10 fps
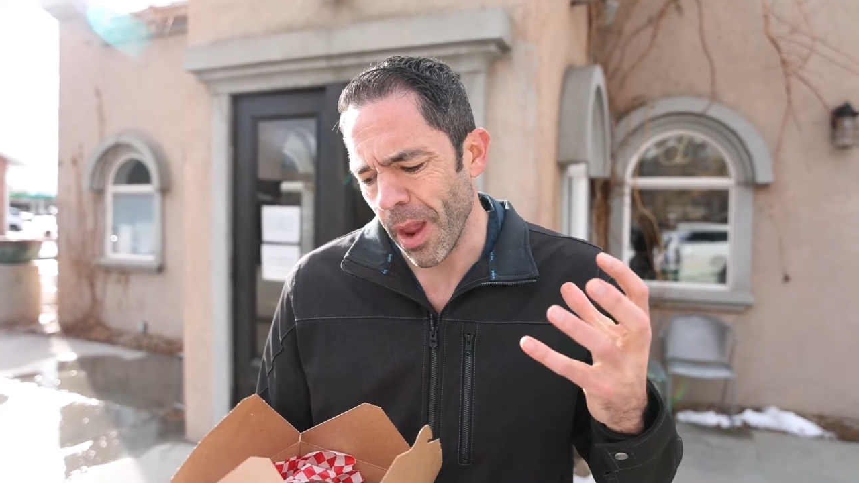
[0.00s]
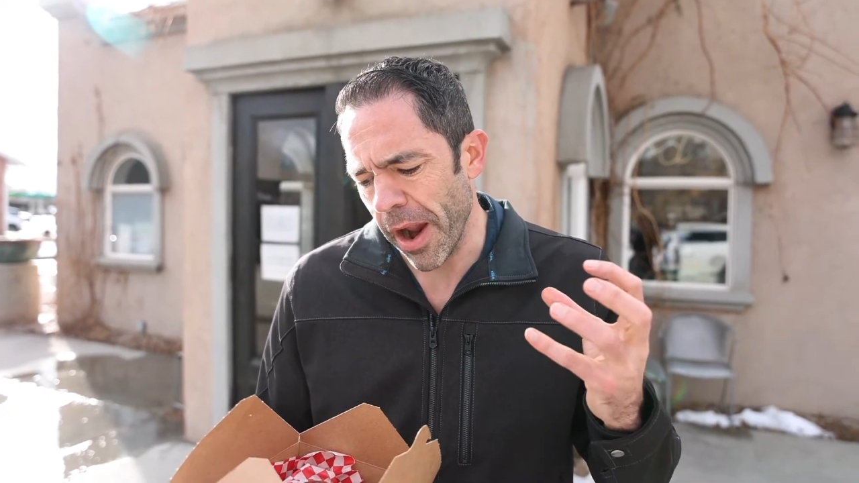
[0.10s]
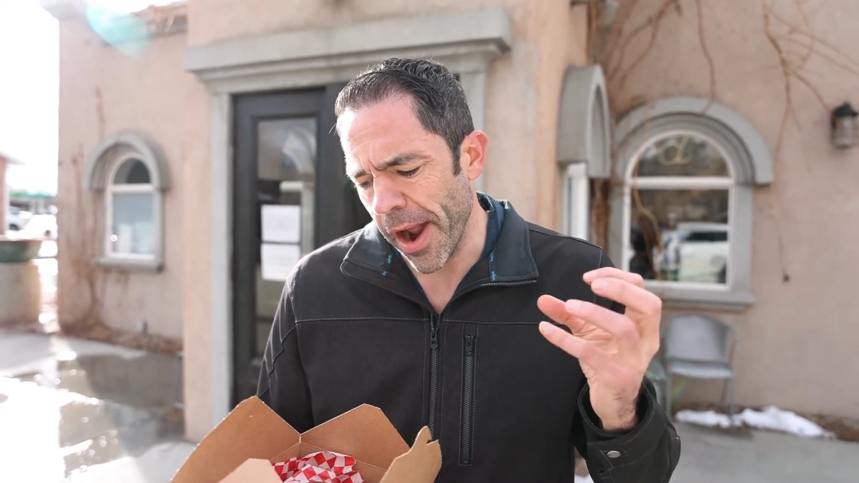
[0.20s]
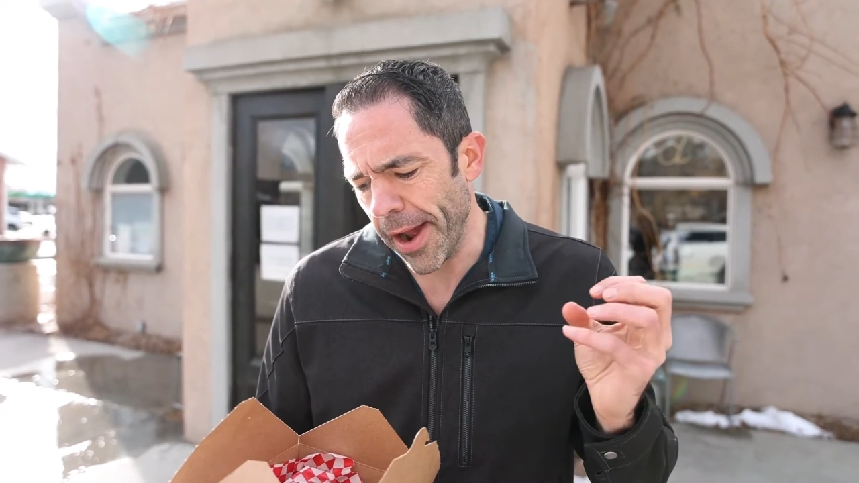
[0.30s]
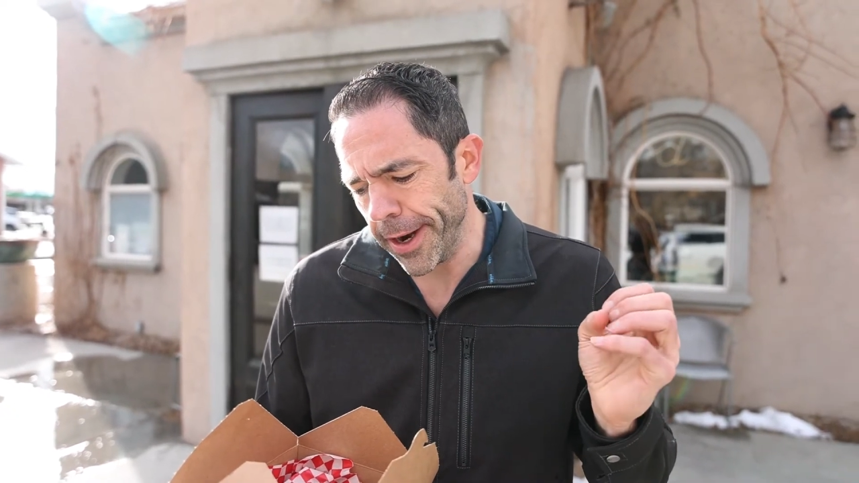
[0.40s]

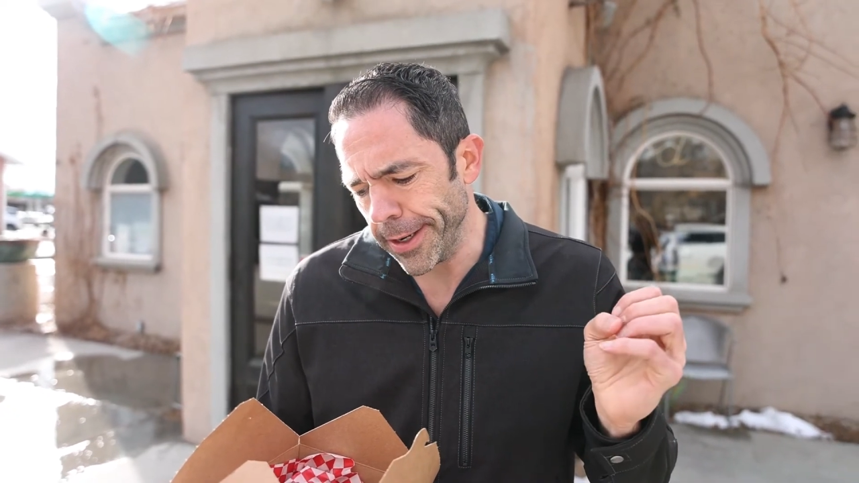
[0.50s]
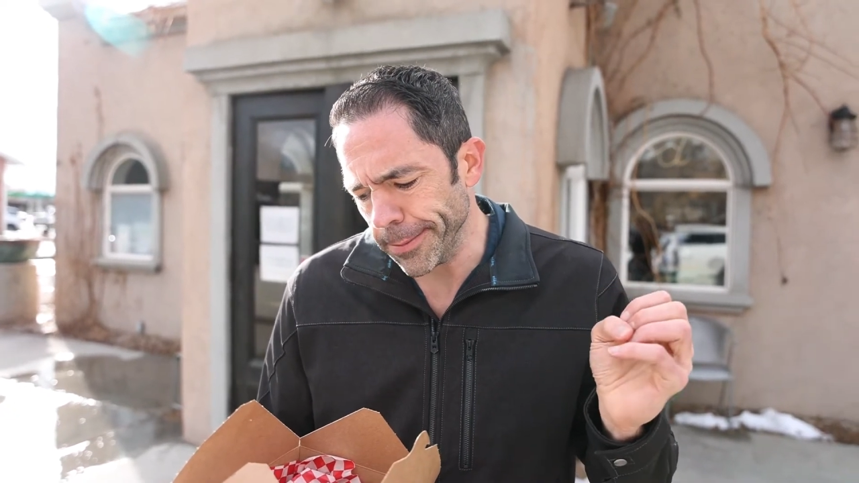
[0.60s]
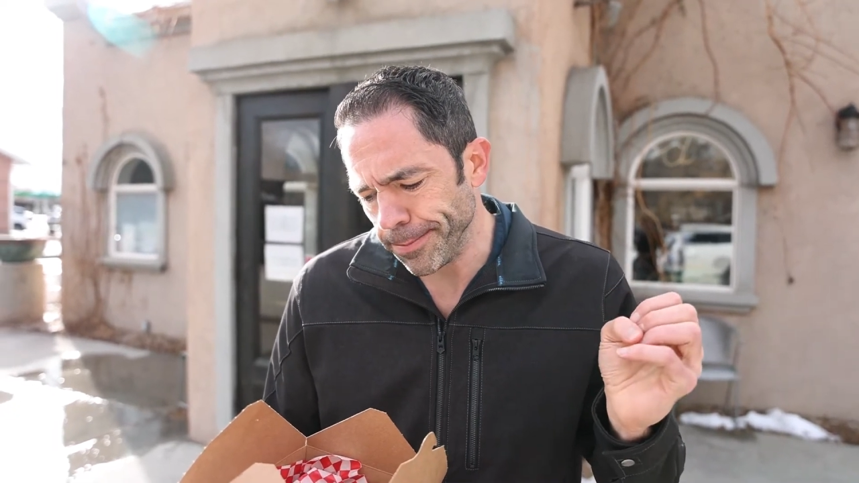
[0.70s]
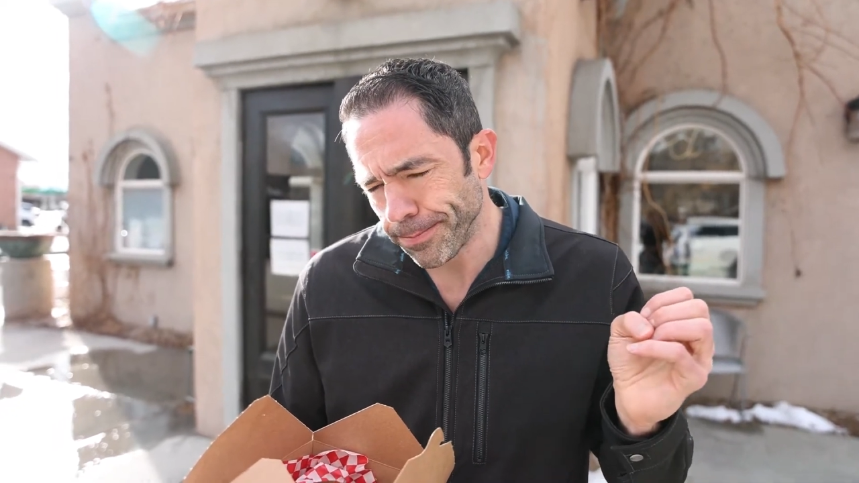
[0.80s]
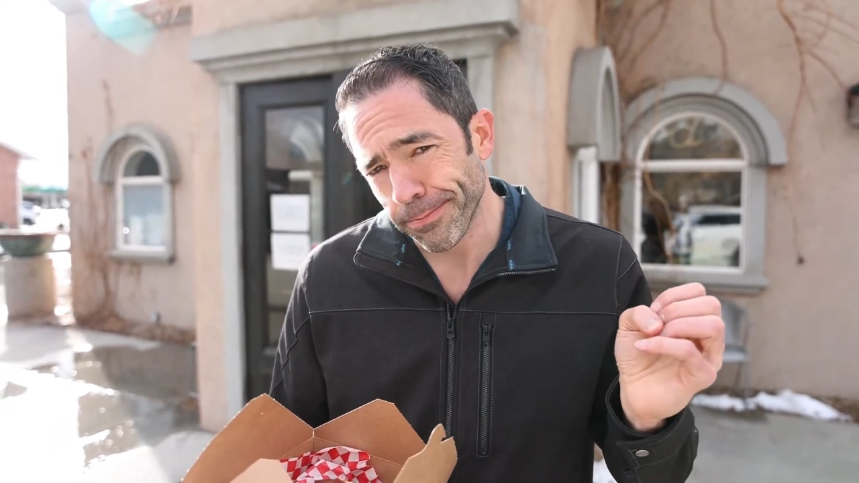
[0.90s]
and
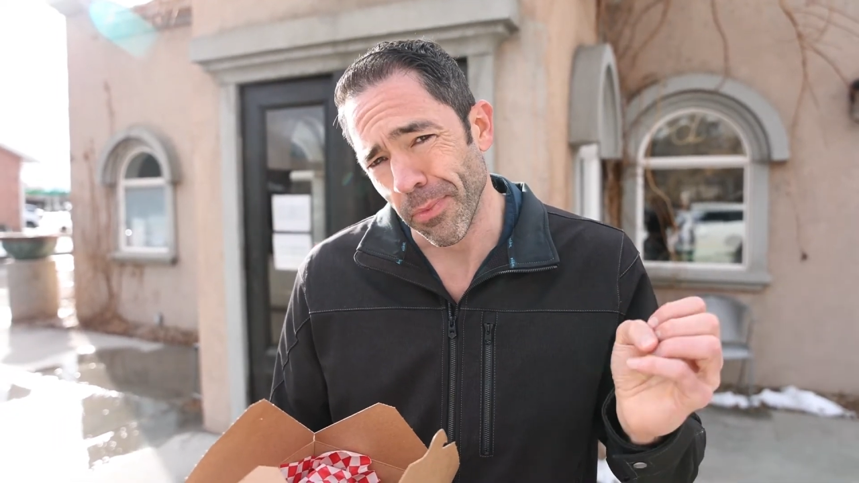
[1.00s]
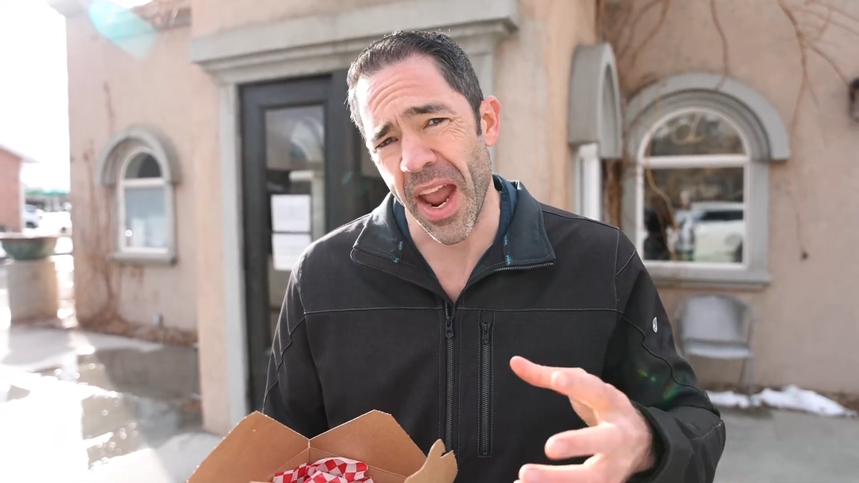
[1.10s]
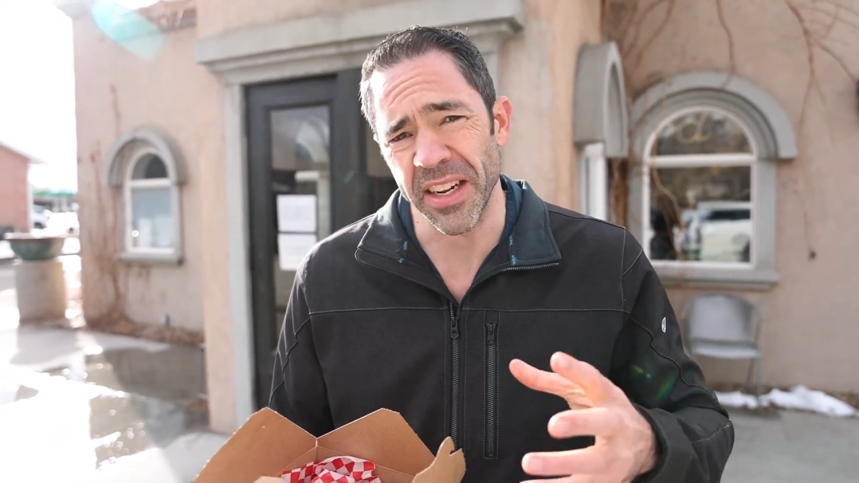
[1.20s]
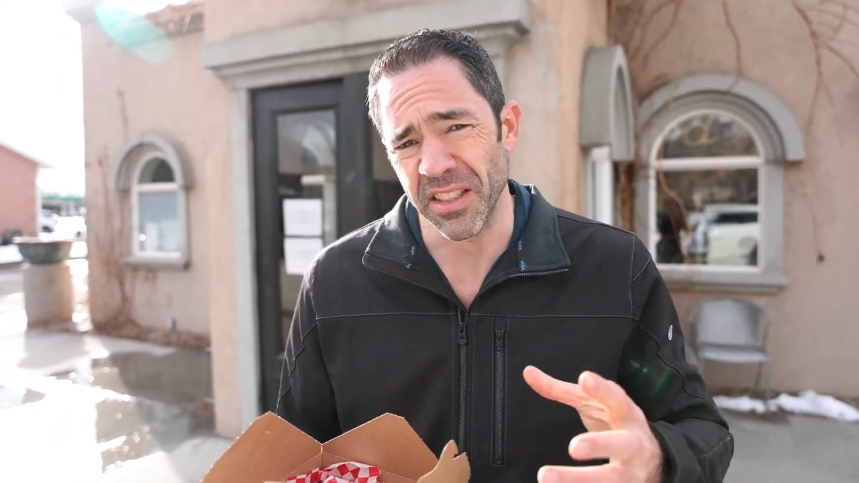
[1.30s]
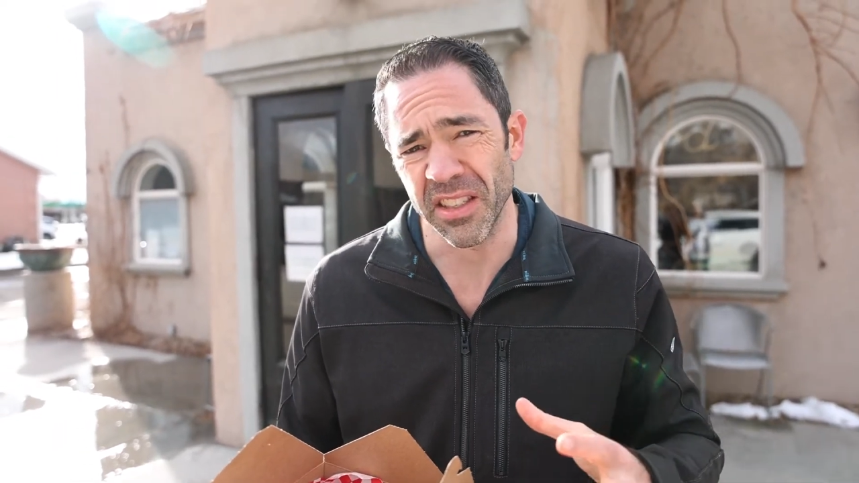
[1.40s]
that's